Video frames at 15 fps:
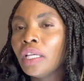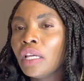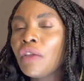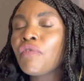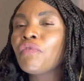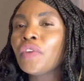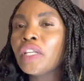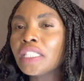
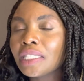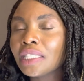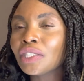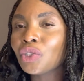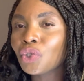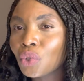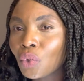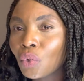If fees is
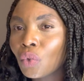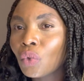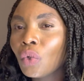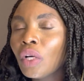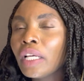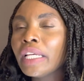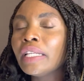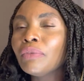due
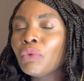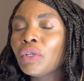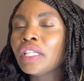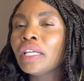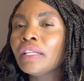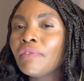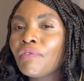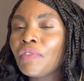
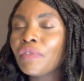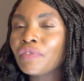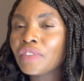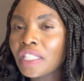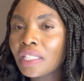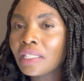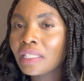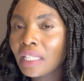within
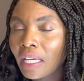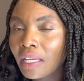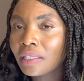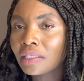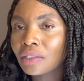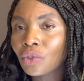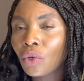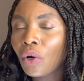15
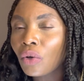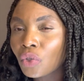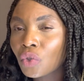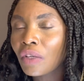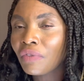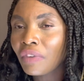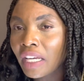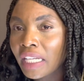days, go to
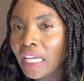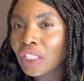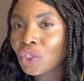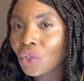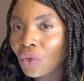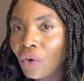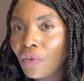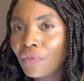the
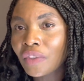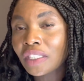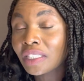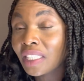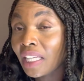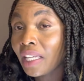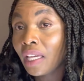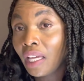financial office.
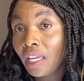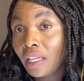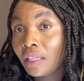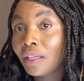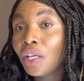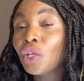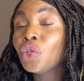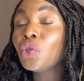Say, hey,
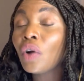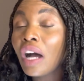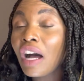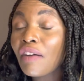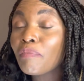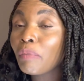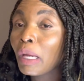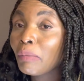do you
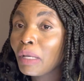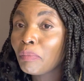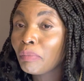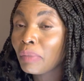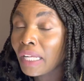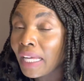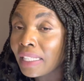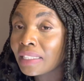have payment
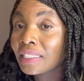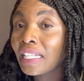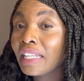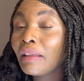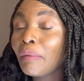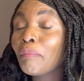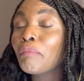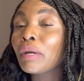plans?
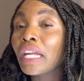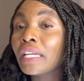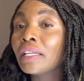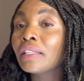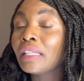Let them break it